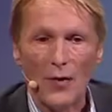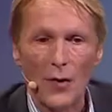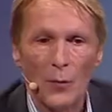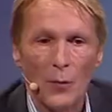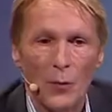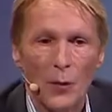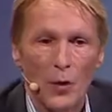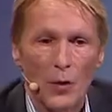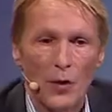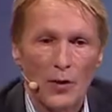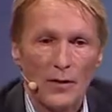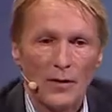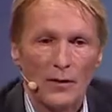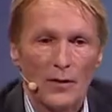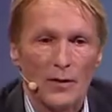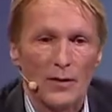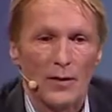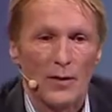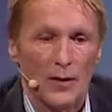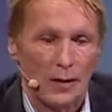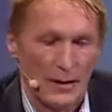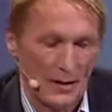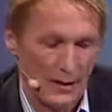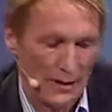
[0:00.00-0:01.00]
important
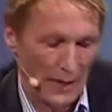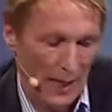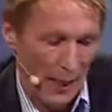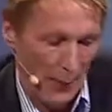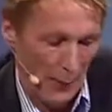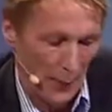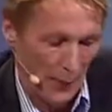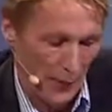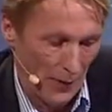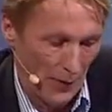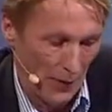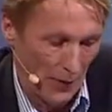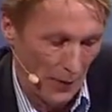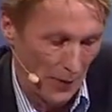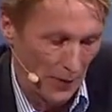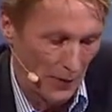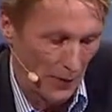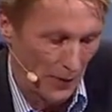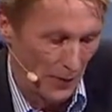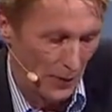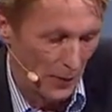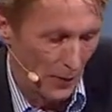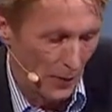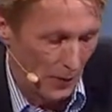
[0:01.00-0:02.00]
step
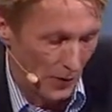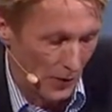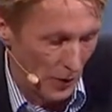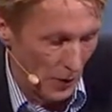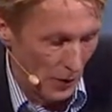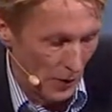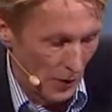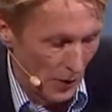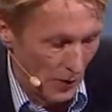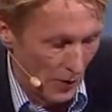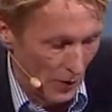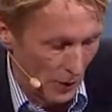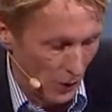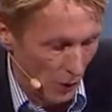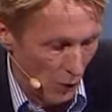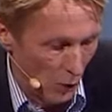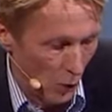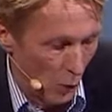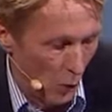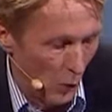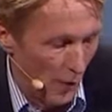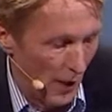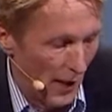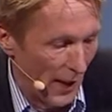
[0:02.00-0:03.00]
still
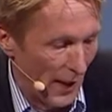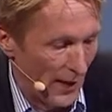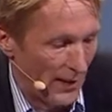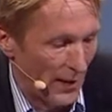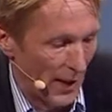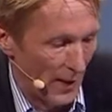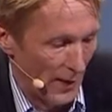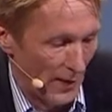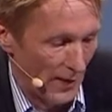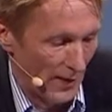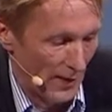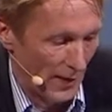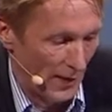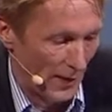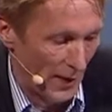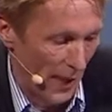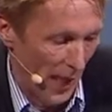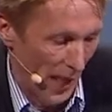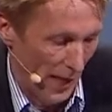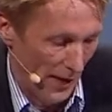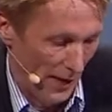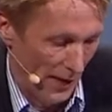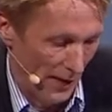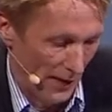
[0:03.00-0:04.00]
took place under the
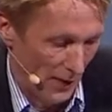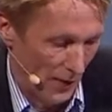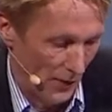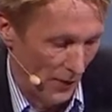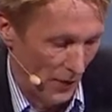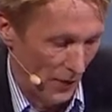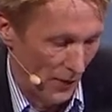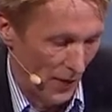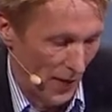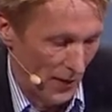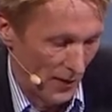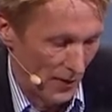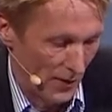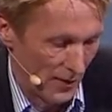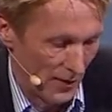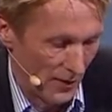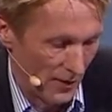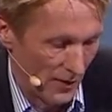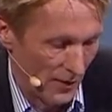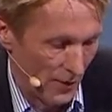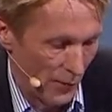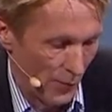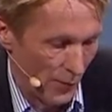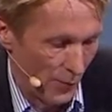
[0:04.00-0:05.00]
attendance of the
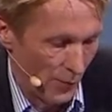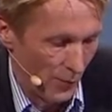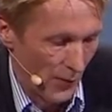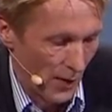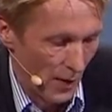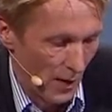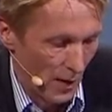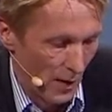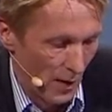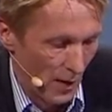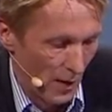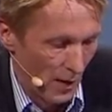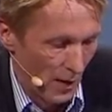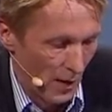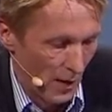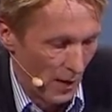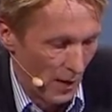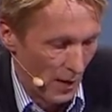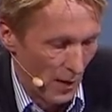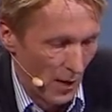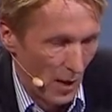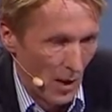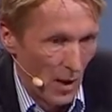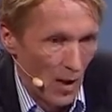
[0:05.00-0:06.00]
Russians.
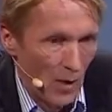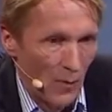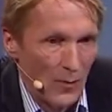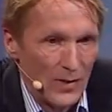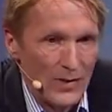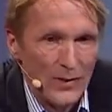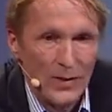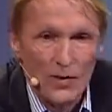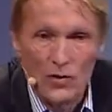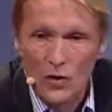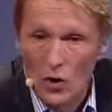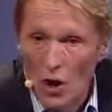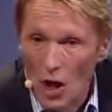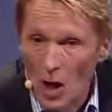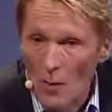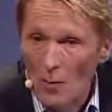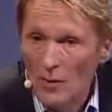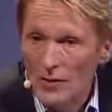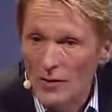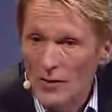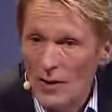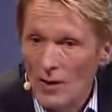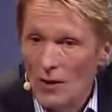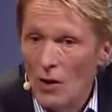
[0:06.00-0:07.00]
But the
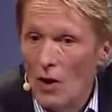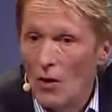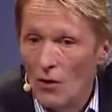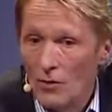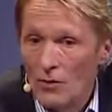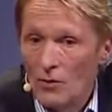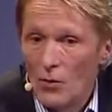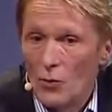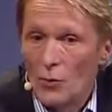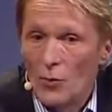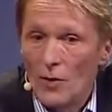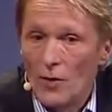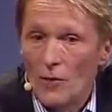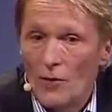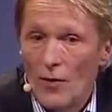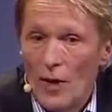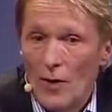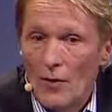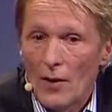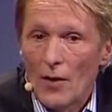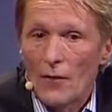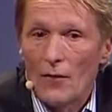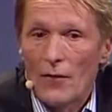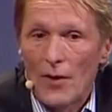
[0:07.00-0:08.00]
Germans are known to be
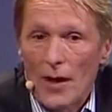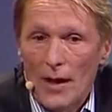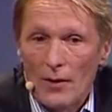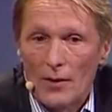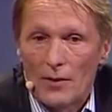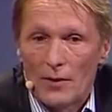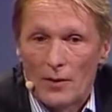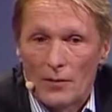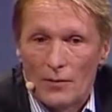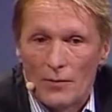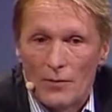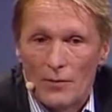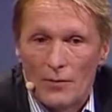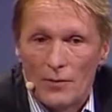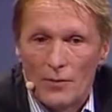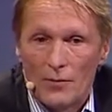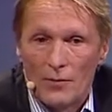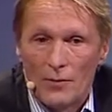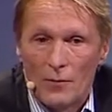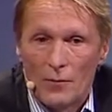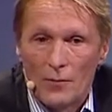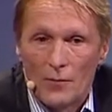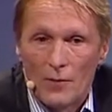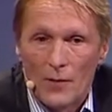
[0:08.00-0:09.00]
very effective,
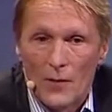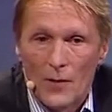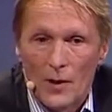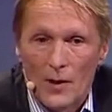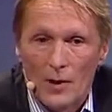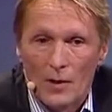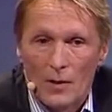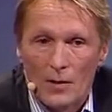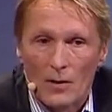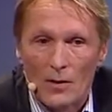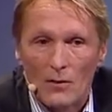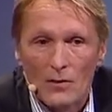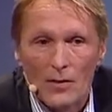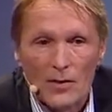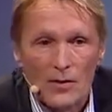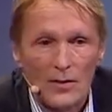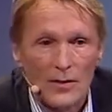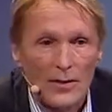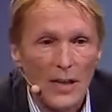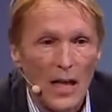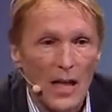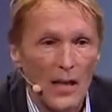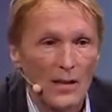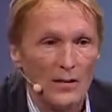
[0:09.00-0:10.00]
so the
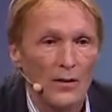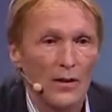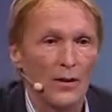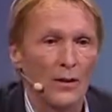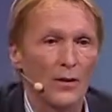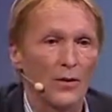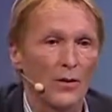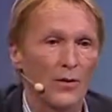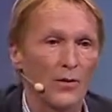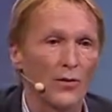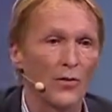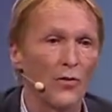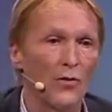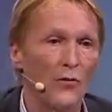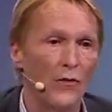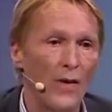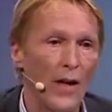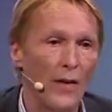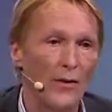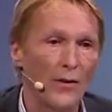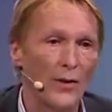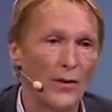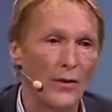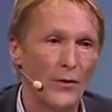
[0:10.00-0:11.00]
Stasi grew
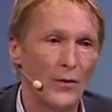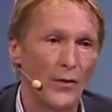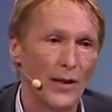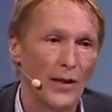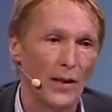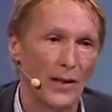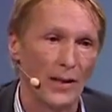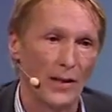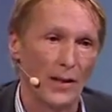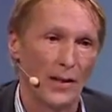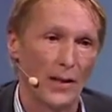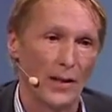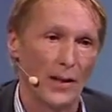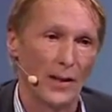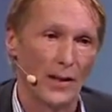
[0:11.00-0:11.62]
very quickly.